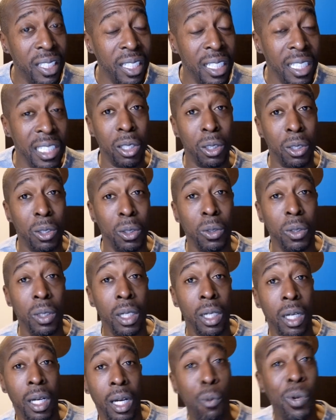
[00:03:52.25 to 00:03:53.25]

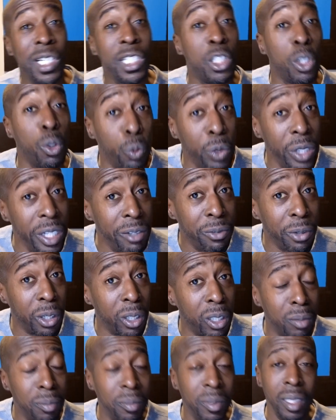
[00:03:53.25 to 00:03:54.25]
So I went to
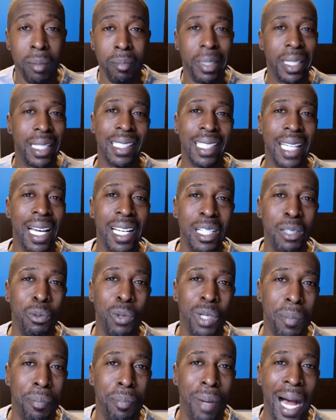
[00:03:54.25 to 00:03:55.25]
Reverb because I
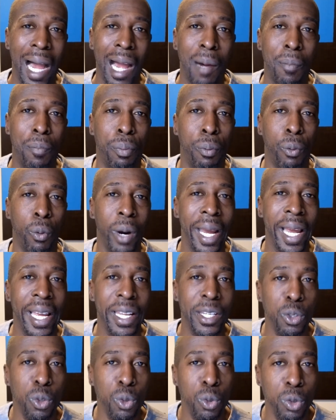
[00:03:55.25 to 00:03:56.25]
didn't want to buy a
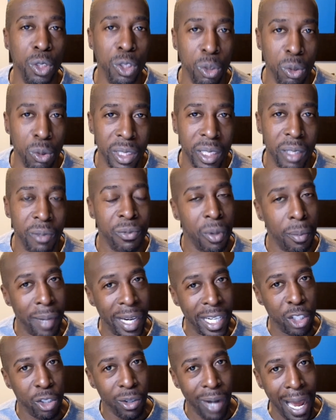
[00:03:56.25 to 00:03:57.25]
brand new unit for
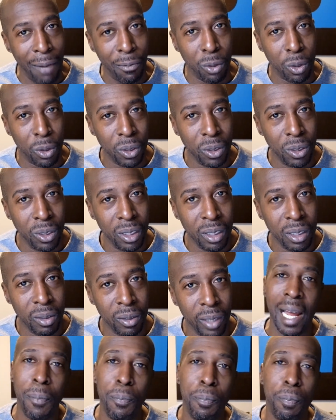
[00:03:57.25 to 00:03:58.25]
my travel.
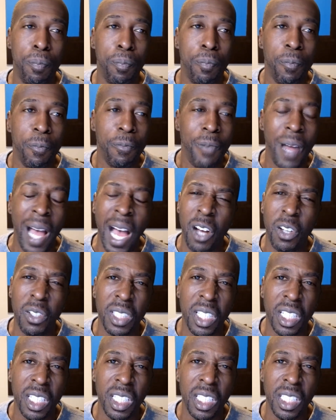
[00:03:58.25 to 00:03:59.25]
And I
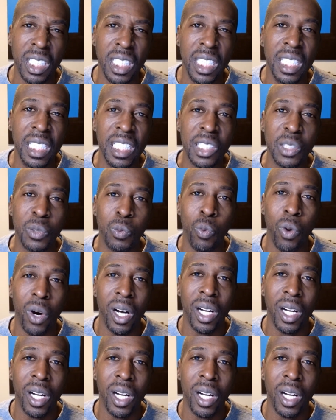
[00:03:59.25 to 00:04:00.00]
found the cleanest